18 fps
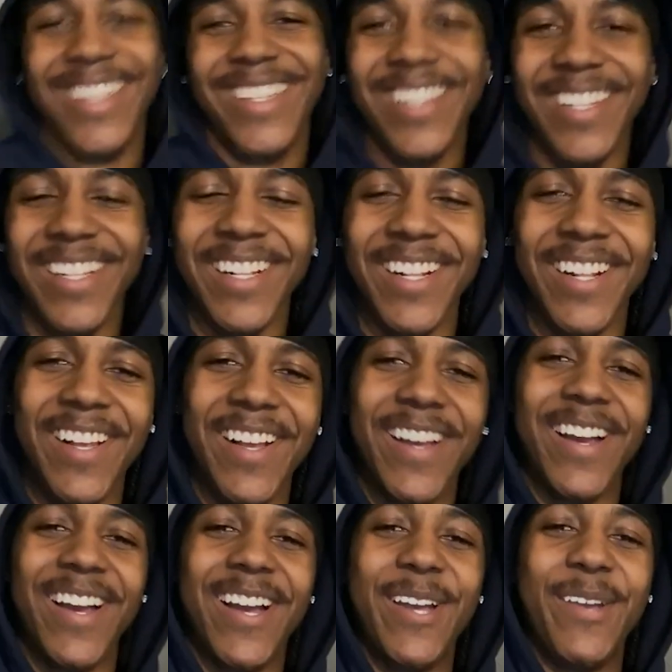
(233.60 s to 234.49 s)
to...
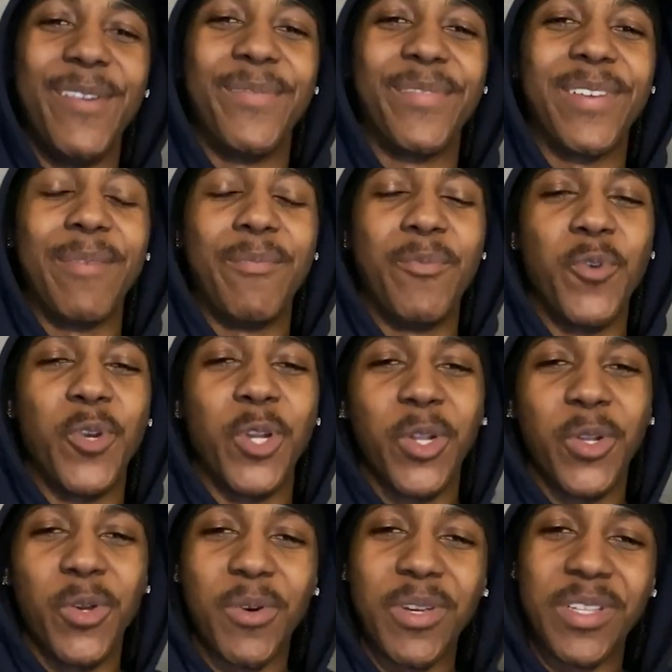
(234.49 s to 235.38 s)
Hey, fam, you want
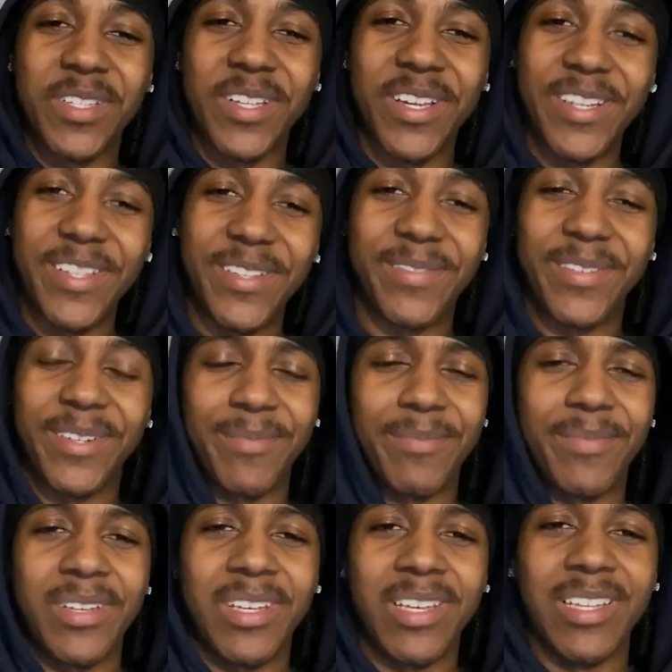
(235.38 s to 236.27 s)
to know what's funny,
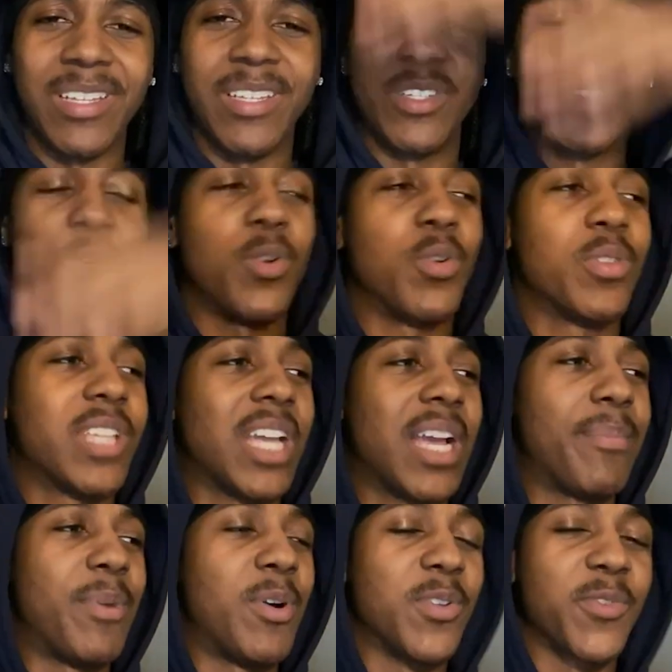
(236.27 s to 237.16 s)
fam? This whole
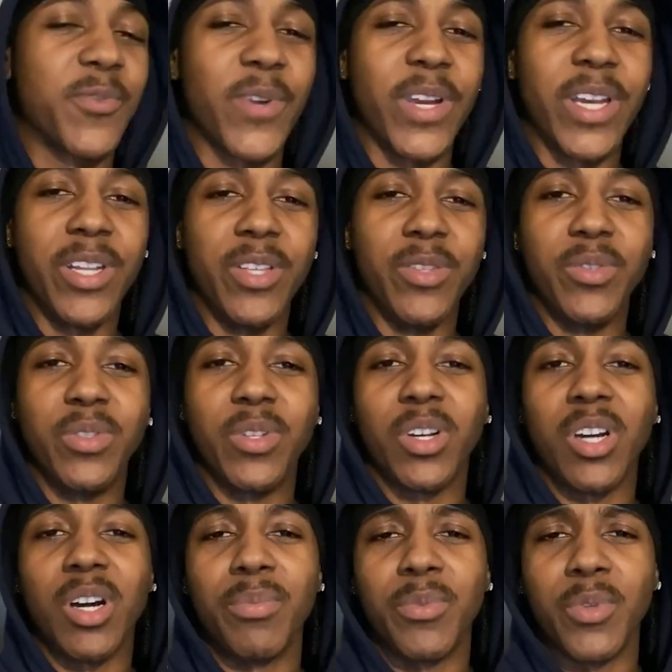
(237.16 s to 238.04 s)
time I was threatening you to
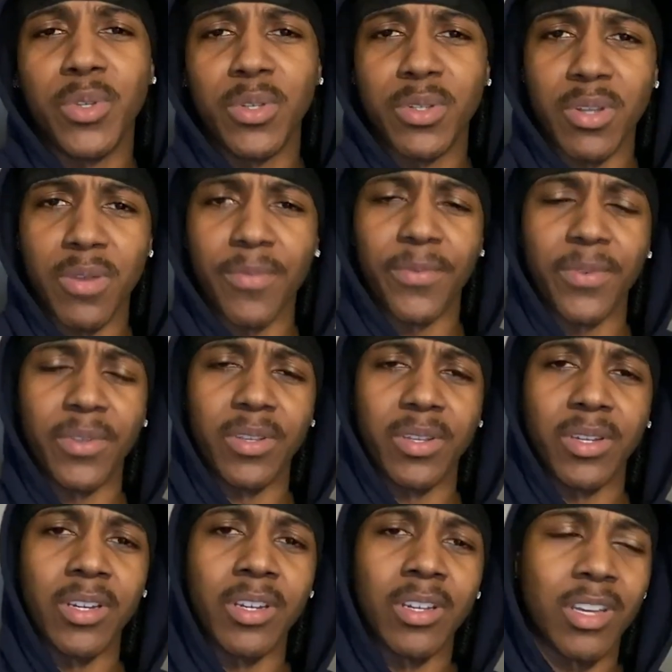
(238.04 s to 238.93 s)
come do something,
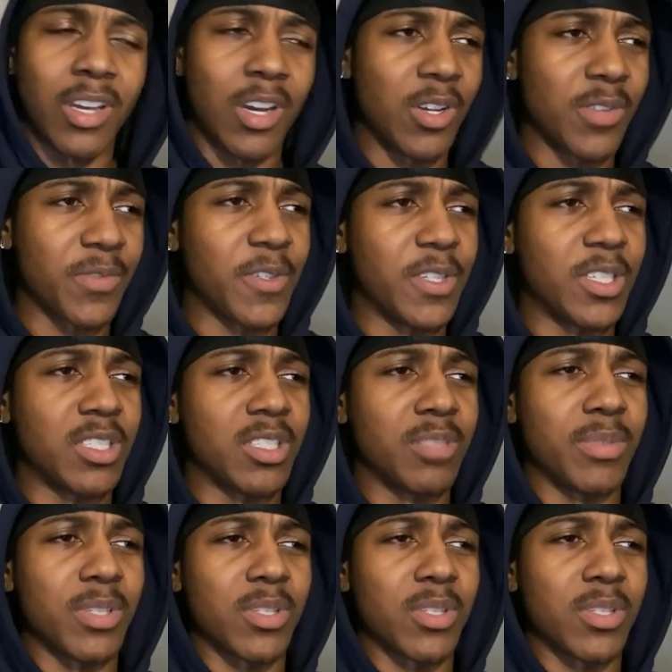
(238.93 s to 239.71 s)
yeah? I was thinking to